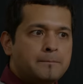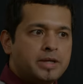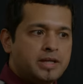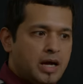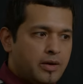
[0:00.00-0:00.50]

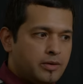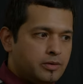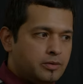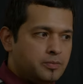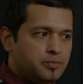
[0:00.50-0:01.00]
but
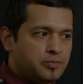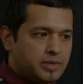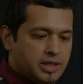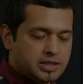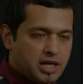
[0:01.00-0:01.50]
now
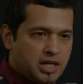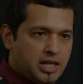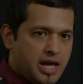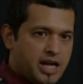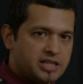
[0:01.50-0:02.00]
it's kind of
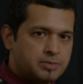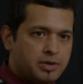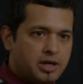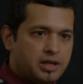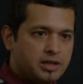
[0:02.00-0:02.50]
enhanced
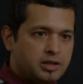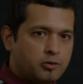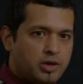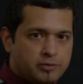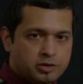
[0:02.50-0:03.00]
by the
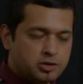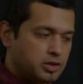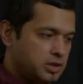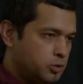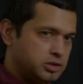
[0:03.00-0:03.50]
grapefruit
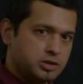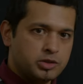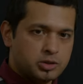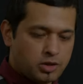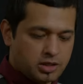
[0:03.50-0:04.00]
soda, which is
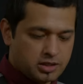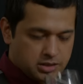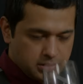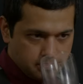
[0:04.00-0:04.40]
what squirt is.